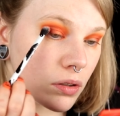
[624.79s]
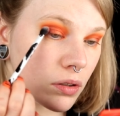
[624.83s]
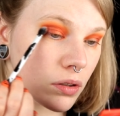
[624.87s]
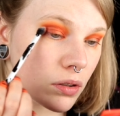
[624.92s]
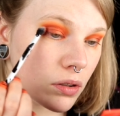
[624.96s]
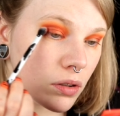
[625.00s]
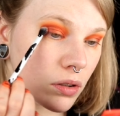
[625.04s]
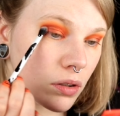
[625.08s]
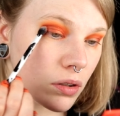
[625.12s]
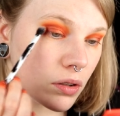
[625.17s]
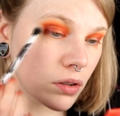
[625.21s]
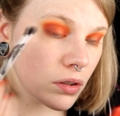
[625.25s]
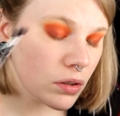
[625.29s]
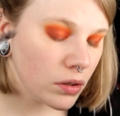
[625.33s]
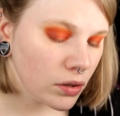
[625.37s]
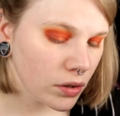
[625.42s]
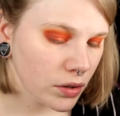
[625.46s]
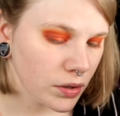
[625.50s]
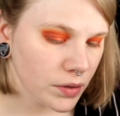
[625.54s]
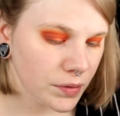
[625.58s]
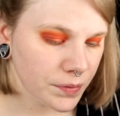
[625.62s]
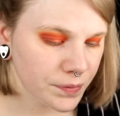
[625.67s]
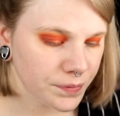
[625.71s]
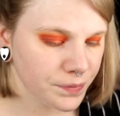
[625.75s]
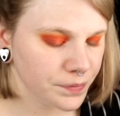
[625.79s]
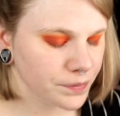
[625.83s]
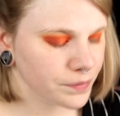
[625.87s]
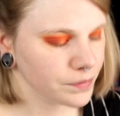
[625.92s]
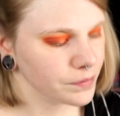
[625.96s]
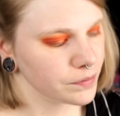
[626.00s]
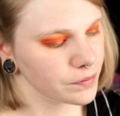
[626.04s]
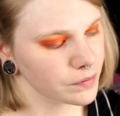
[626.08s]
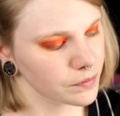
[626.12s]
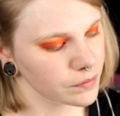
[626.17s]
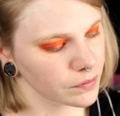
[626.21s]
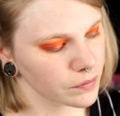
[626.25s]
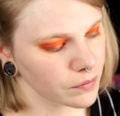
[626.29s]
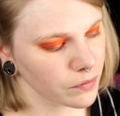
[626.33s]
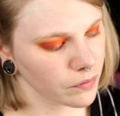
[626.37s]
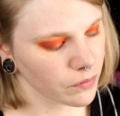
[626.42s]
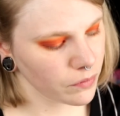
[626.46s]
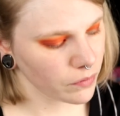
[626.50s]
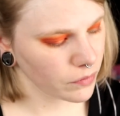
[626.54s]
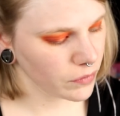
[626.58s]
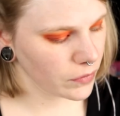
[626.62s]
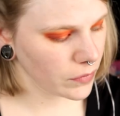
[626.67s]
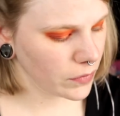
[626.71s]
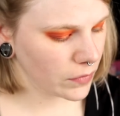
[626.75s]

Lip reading: No one is speaking in this clip.